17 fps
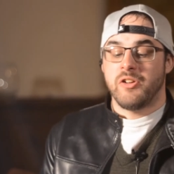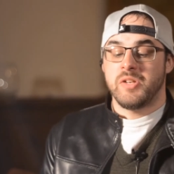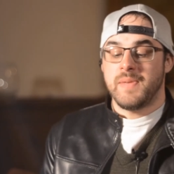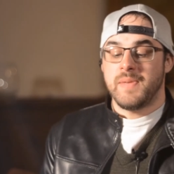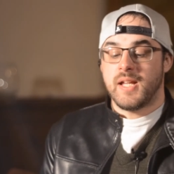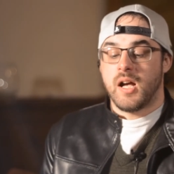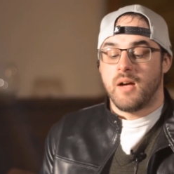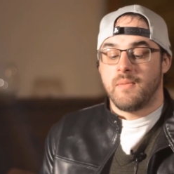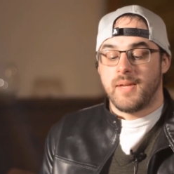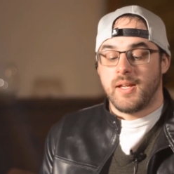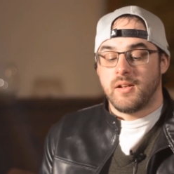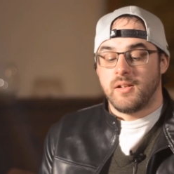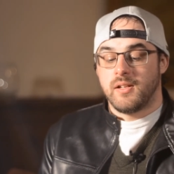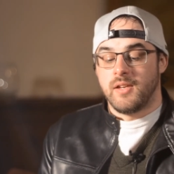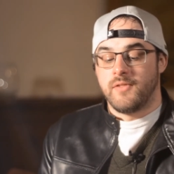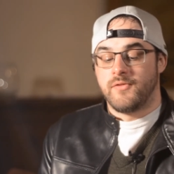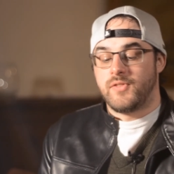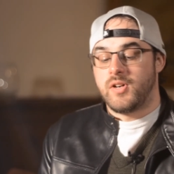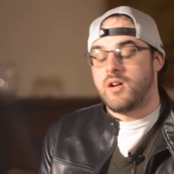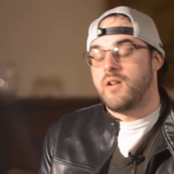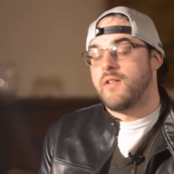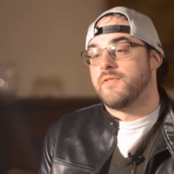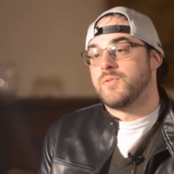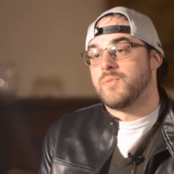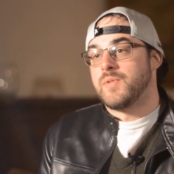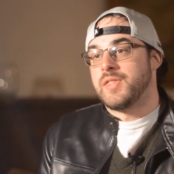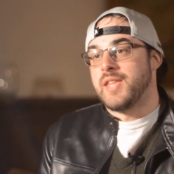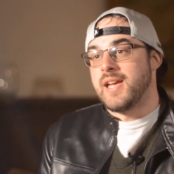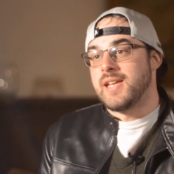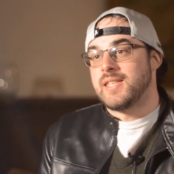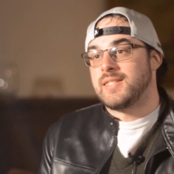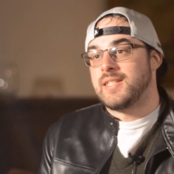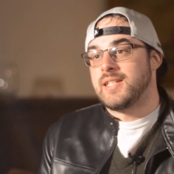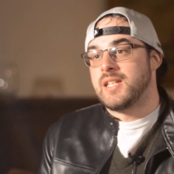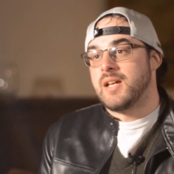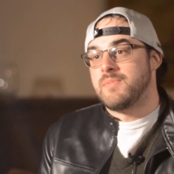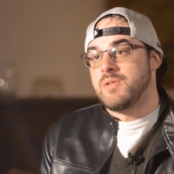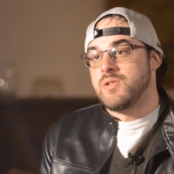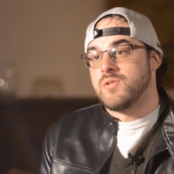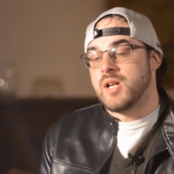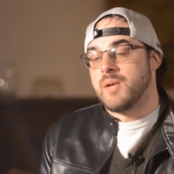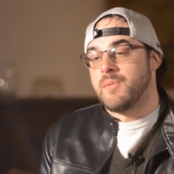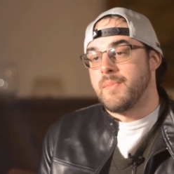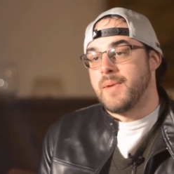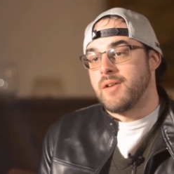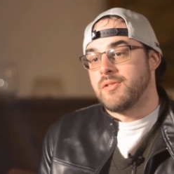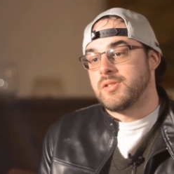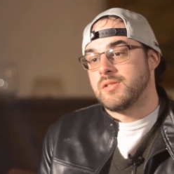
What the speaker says: did becoming involved with ACW come about?